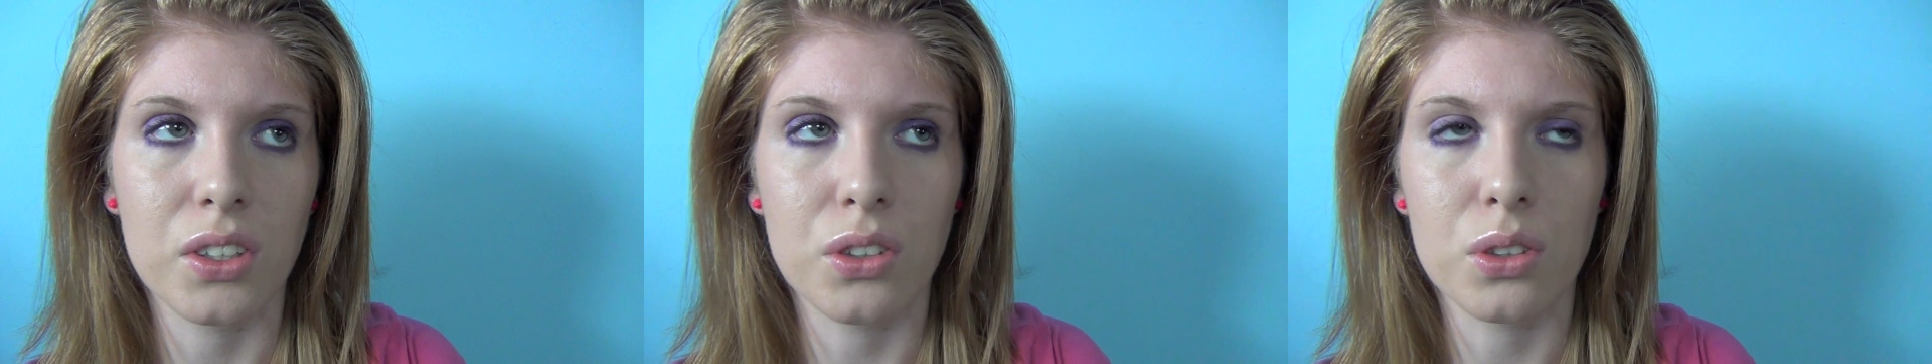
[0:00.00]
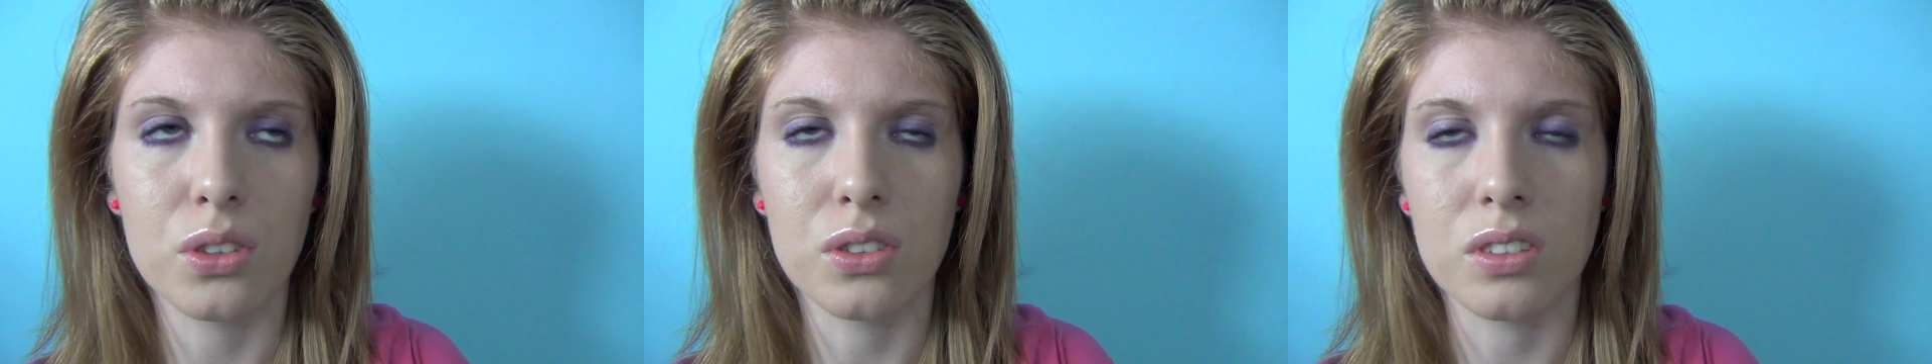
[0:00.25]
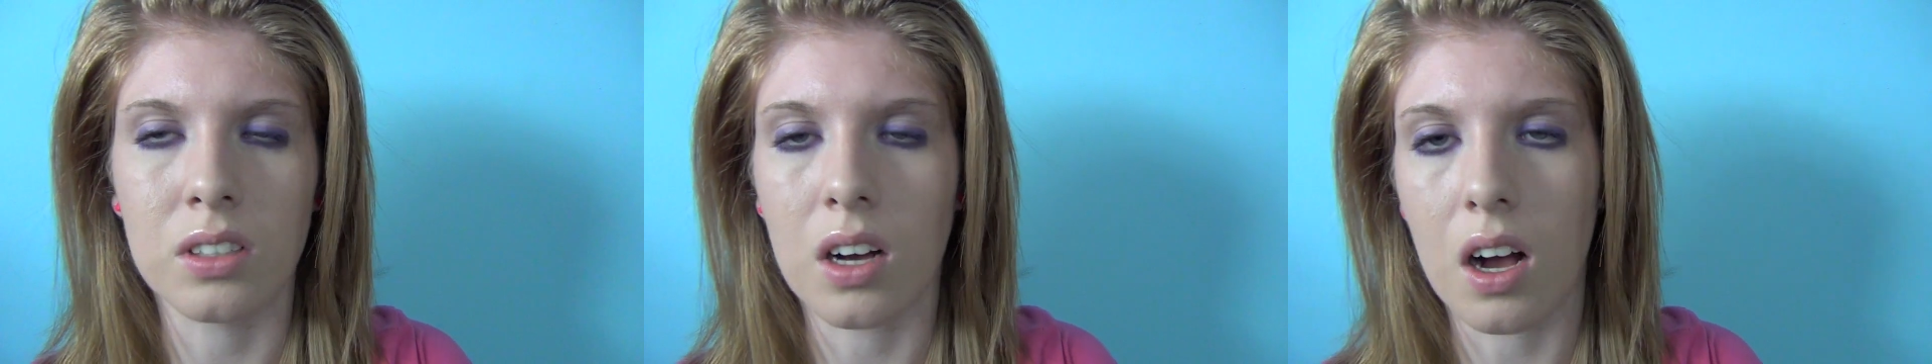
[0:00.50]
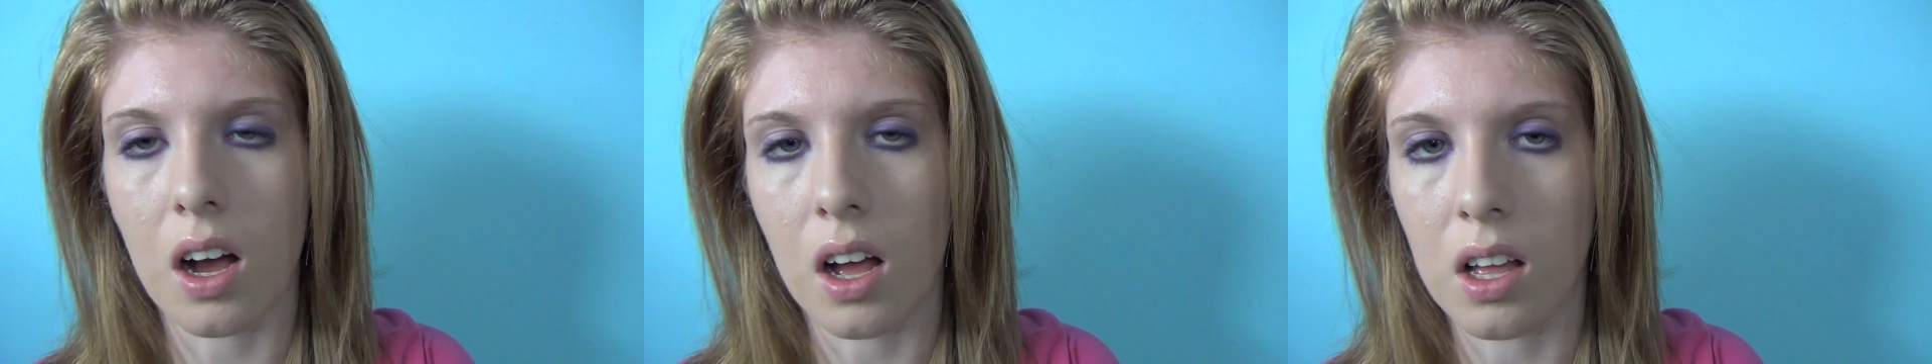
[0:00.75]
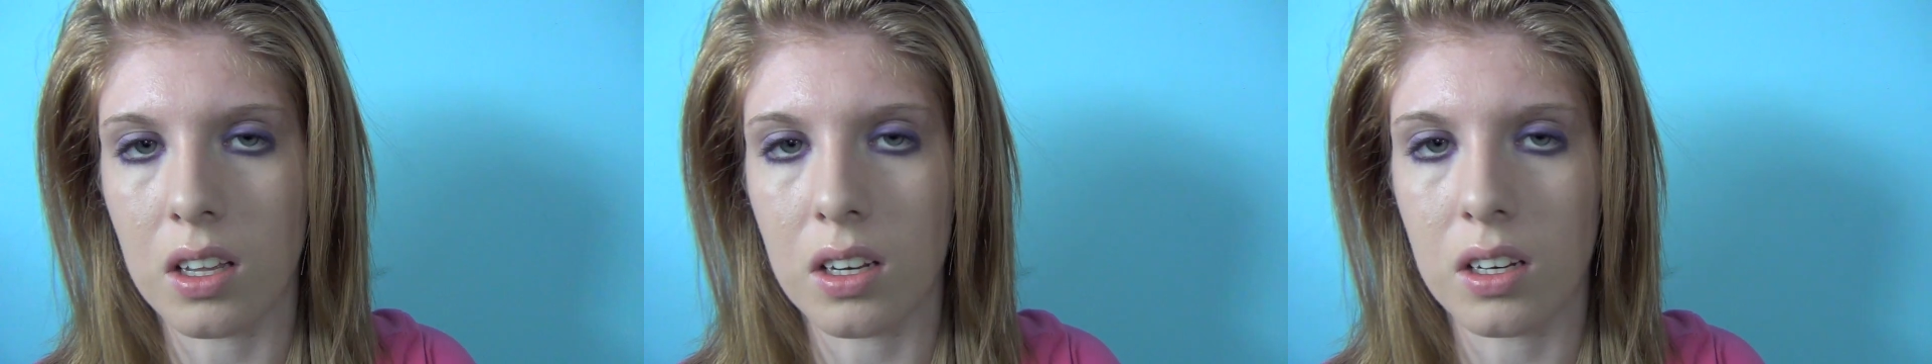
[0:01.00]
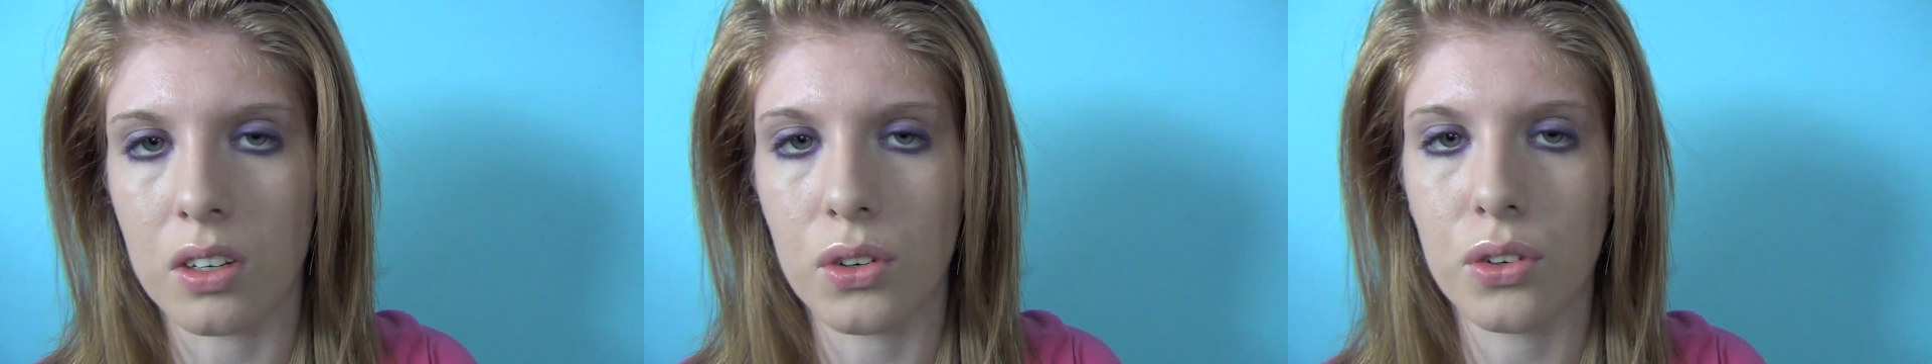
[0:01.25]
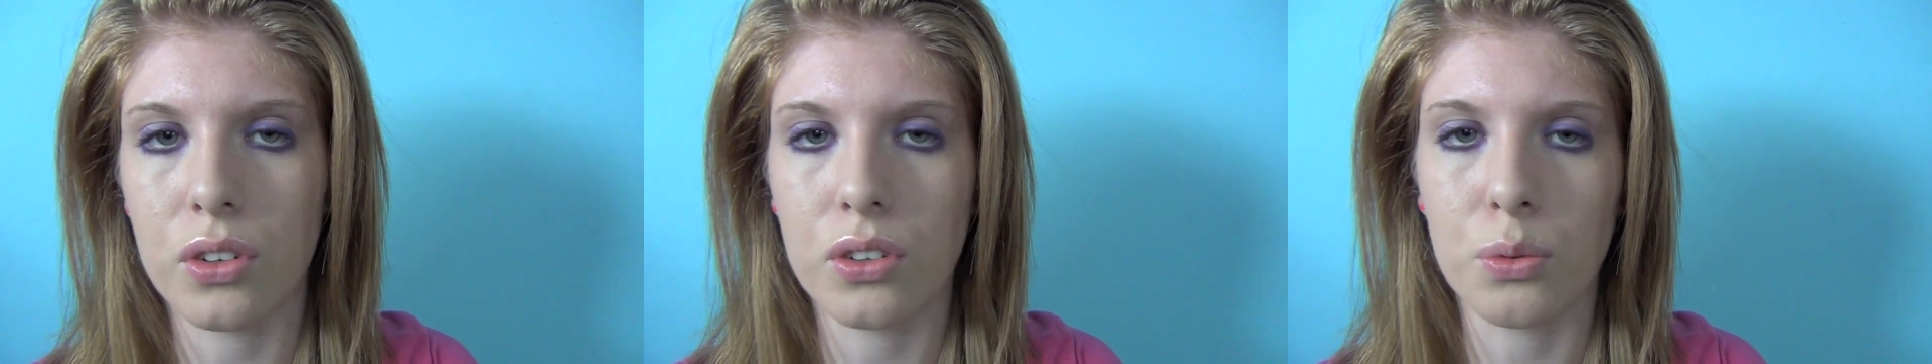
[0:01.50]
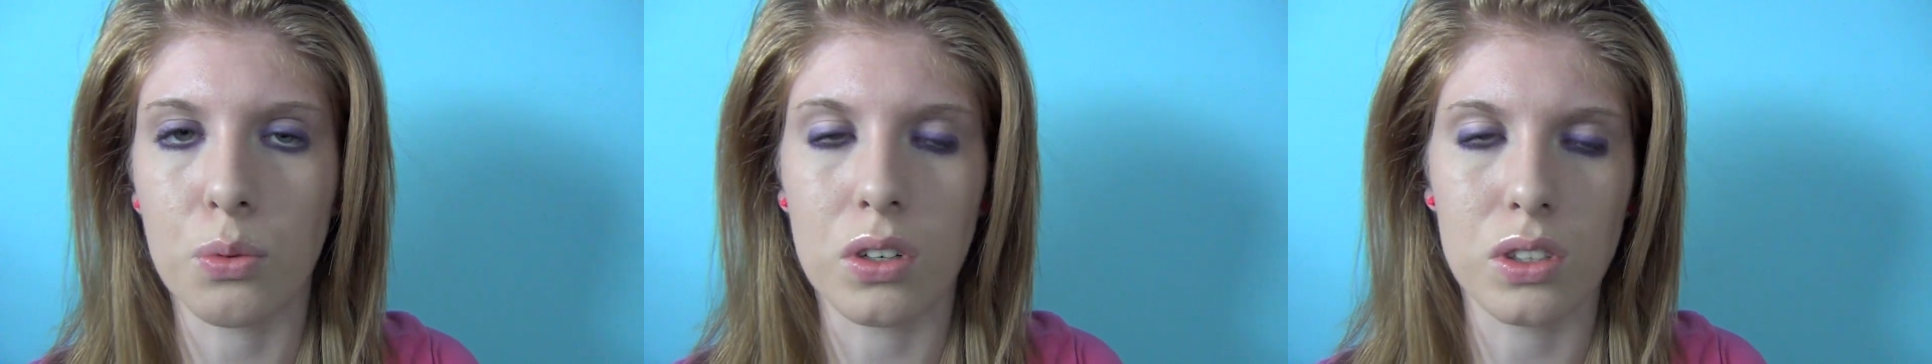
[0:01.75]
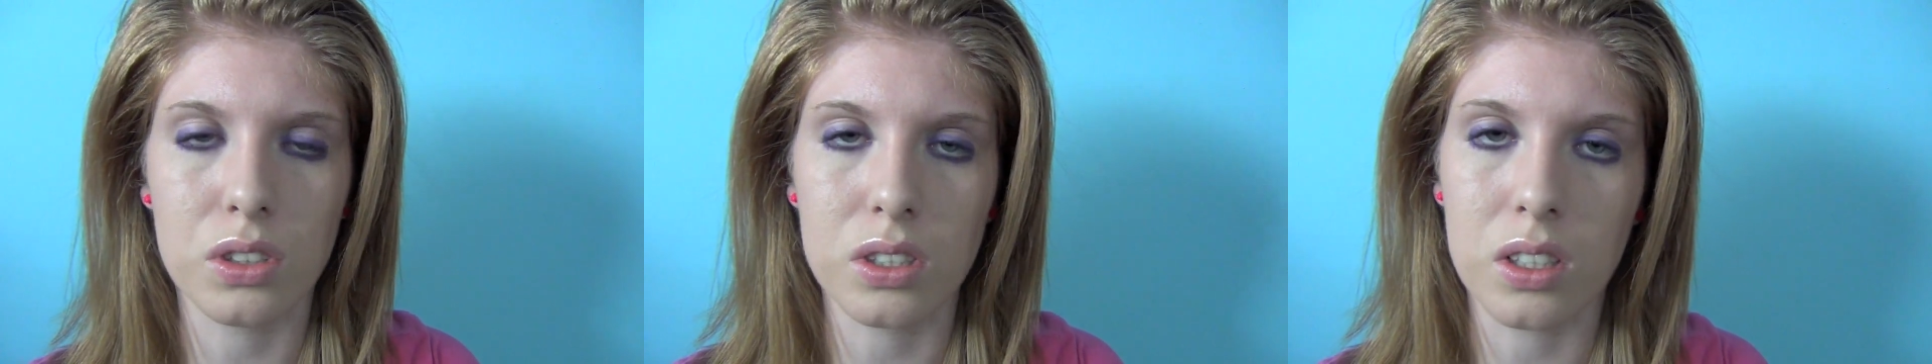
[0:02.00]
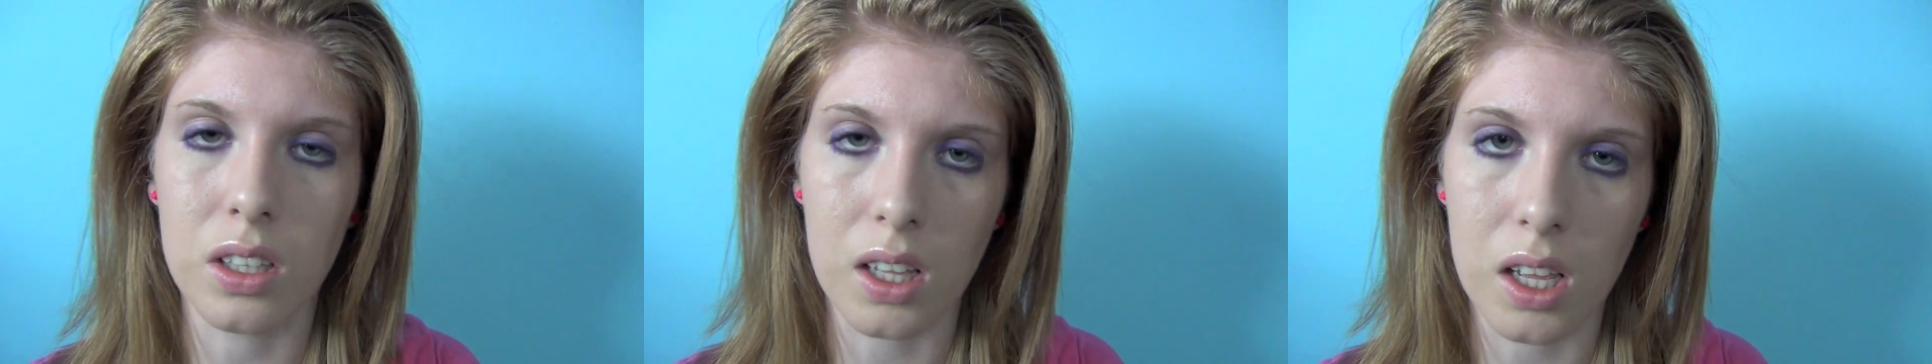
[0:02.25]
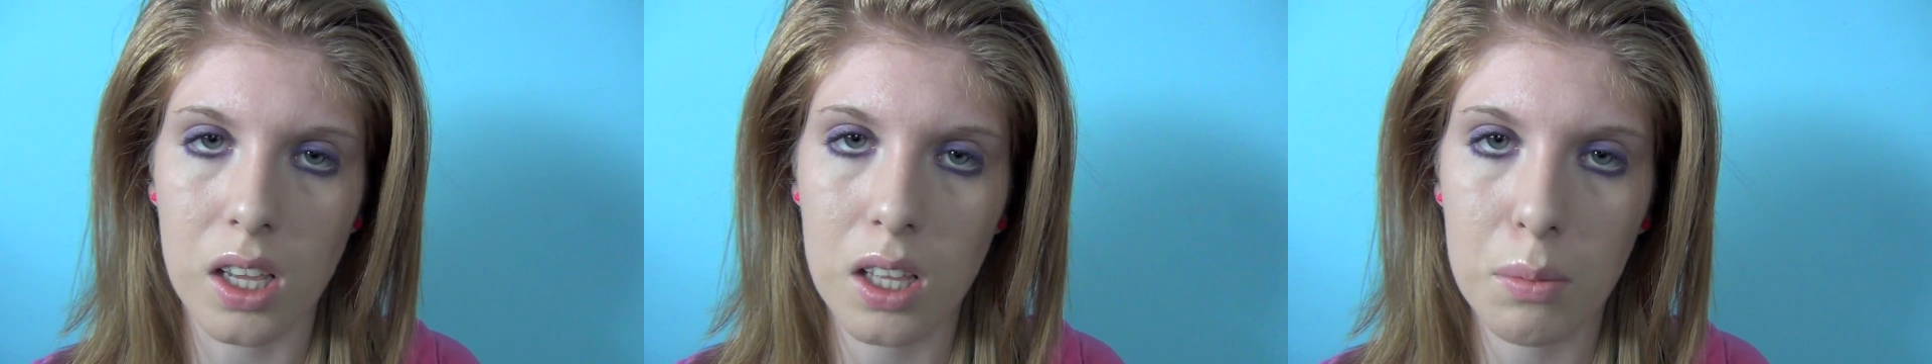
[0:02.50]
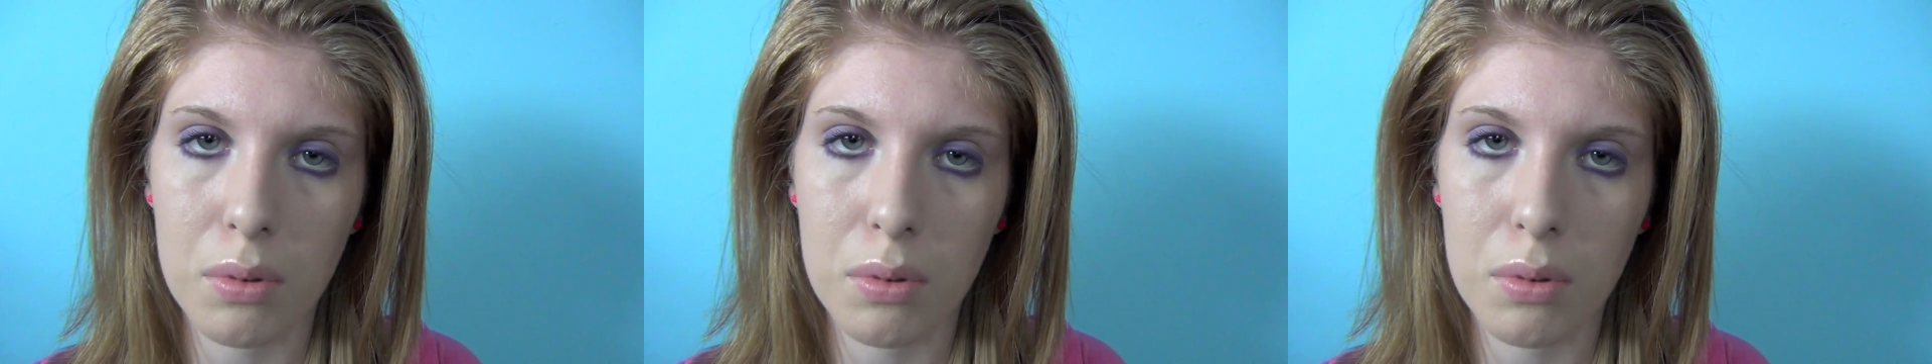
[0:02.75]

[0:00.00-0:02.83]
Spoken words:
you're all tired and you just wanna sleep.